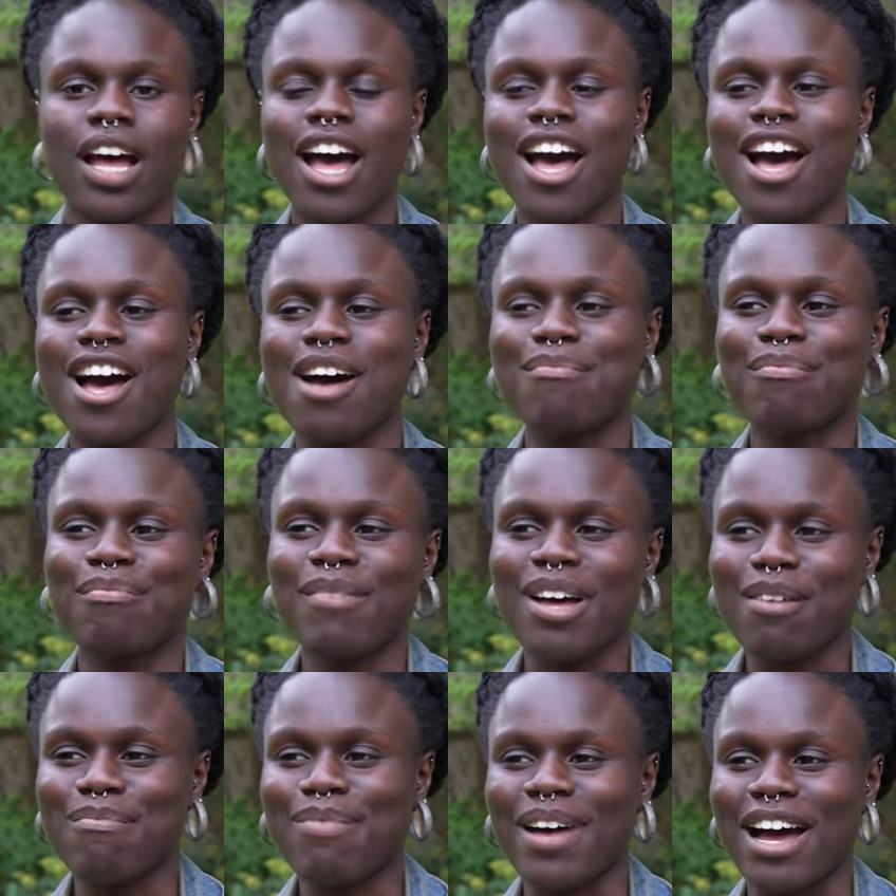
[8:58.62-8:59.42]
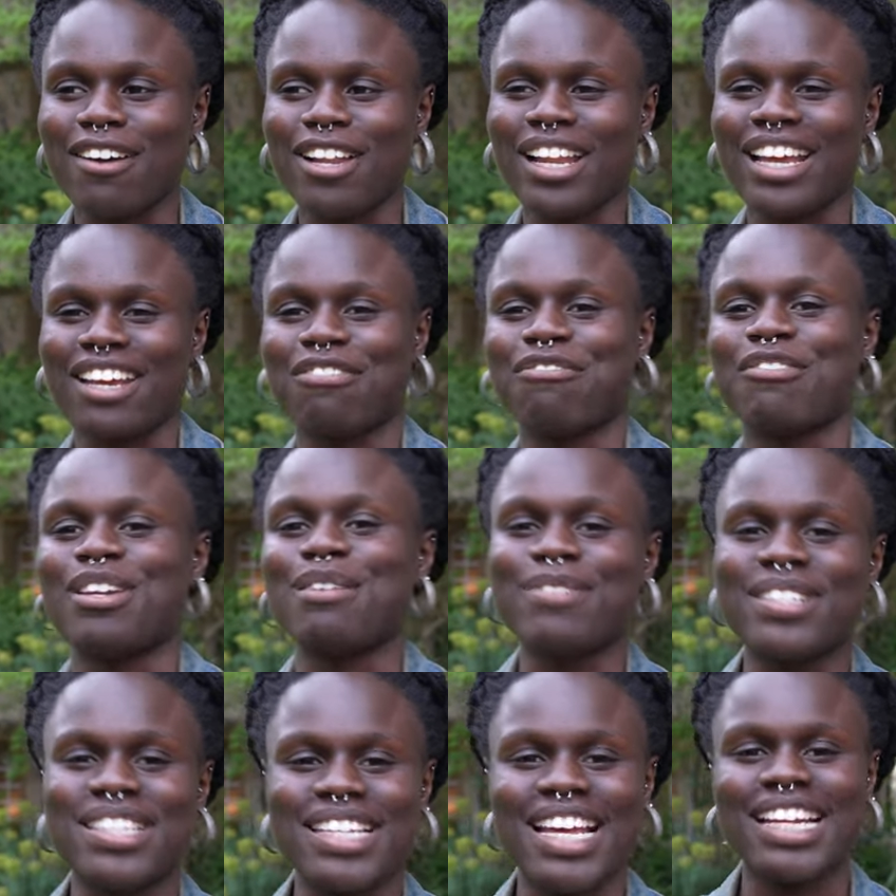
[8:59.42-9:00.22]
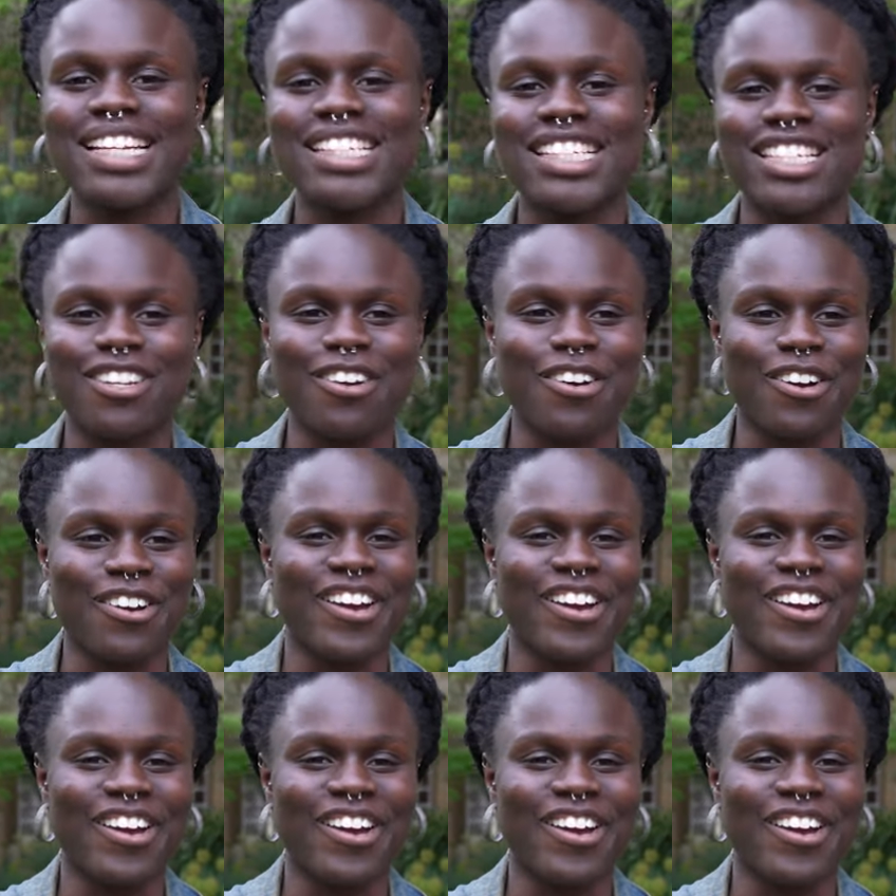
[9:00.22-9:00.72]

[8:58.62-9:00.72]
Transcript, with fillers: Um, about like three percent, it's not